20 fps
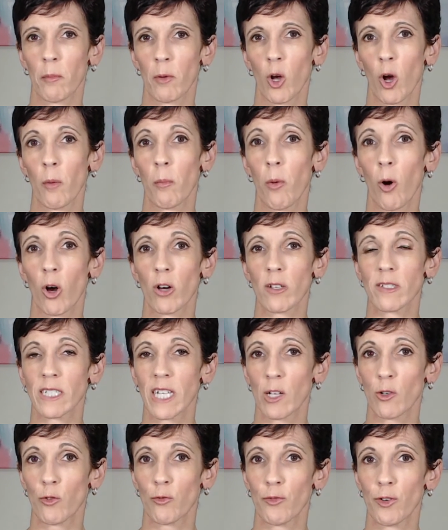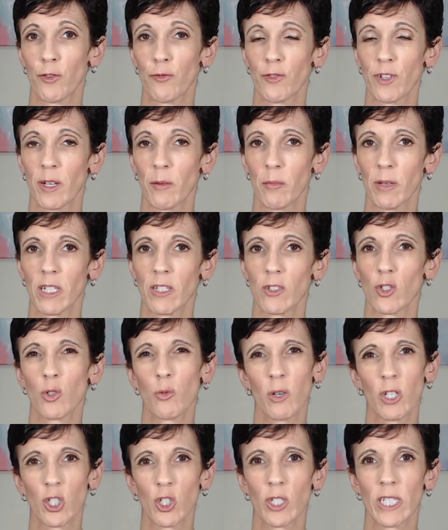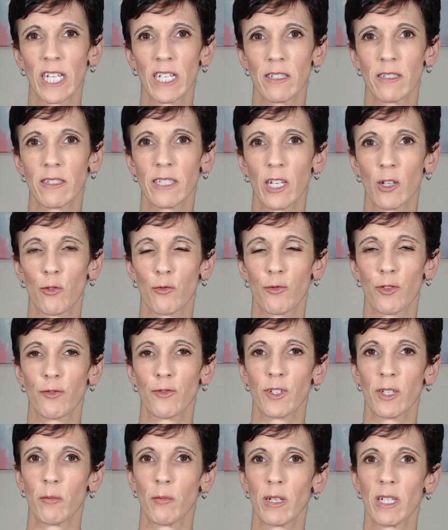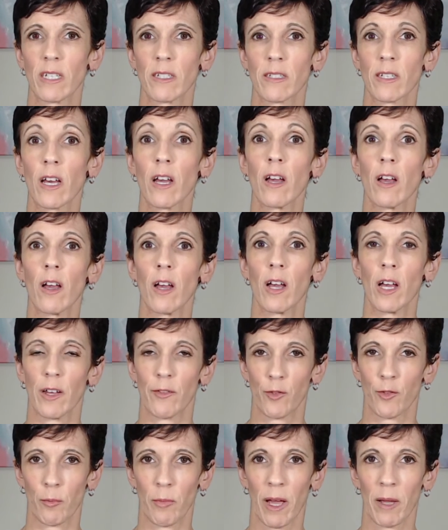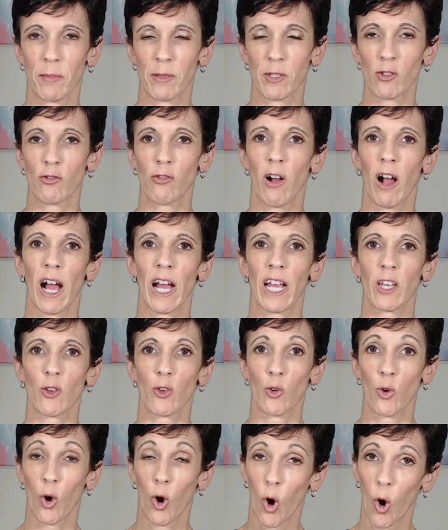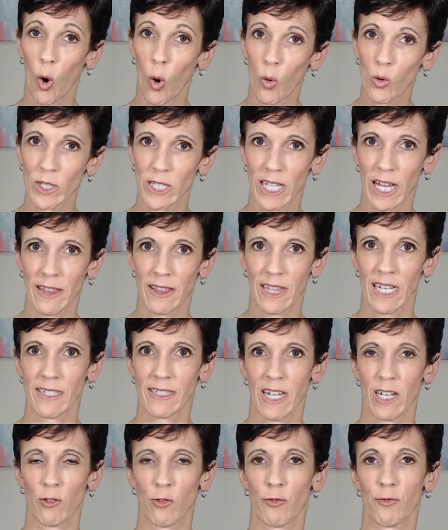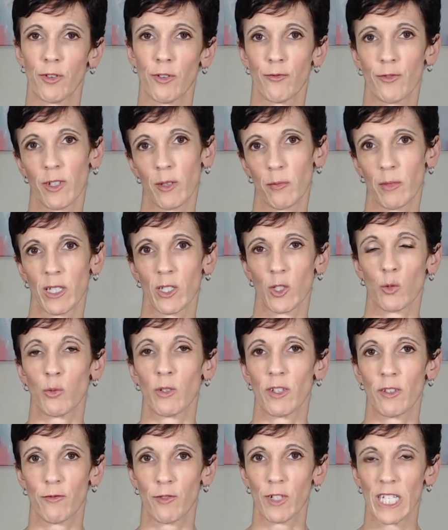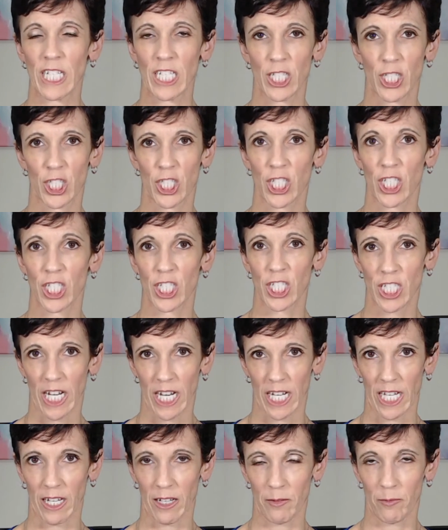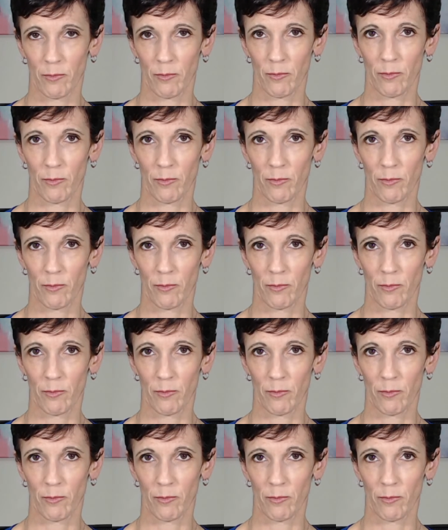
go past 10 or 15 minutes. So once you get to 10 or 15 minutes, if your baby's crying, you hold it at that 10 or 15 minutes for each check-in.